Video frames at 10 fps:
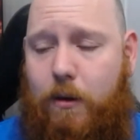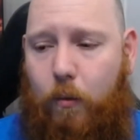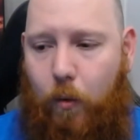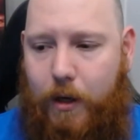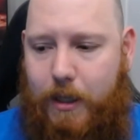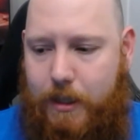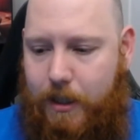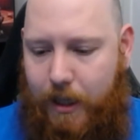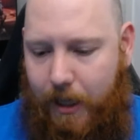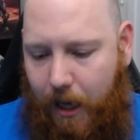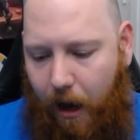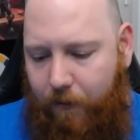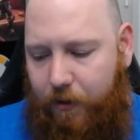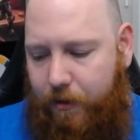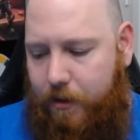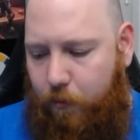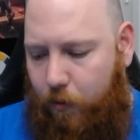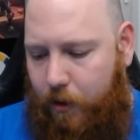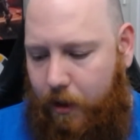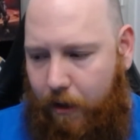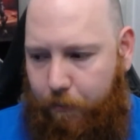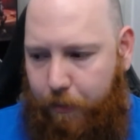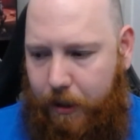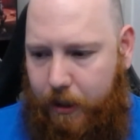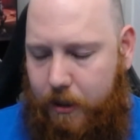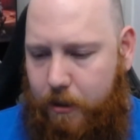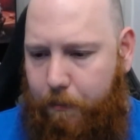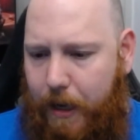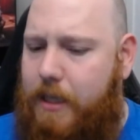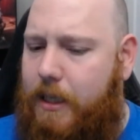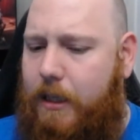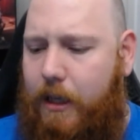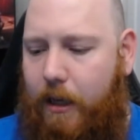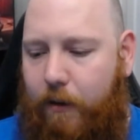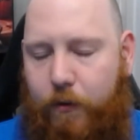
what is the Covenants and what are their abilities? So basically,